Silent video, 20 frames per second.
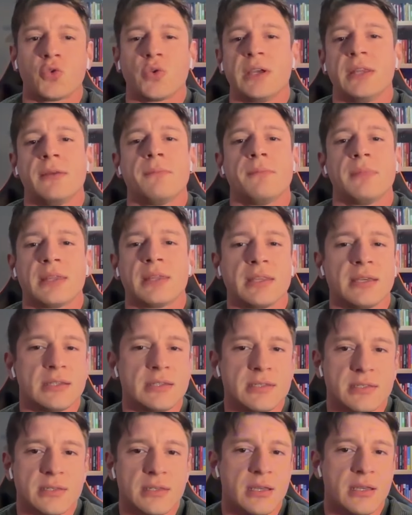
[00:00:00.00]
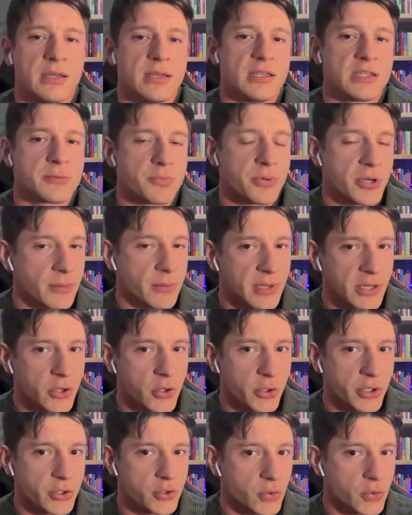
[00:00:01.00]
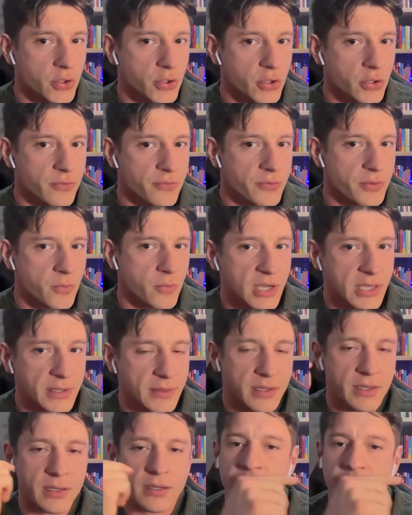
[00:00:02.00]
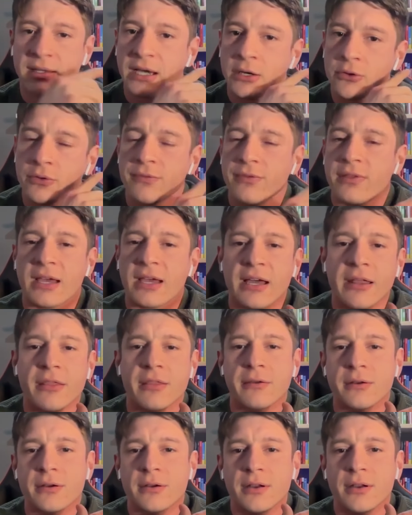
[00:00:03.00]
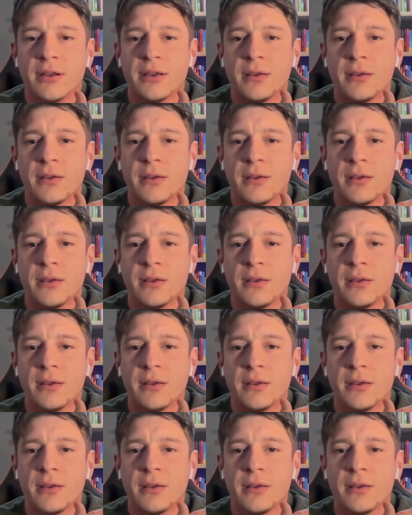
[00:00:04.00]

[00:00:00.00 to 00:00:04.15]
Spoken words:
20 minutes is probably going to go from one ear and out of the other.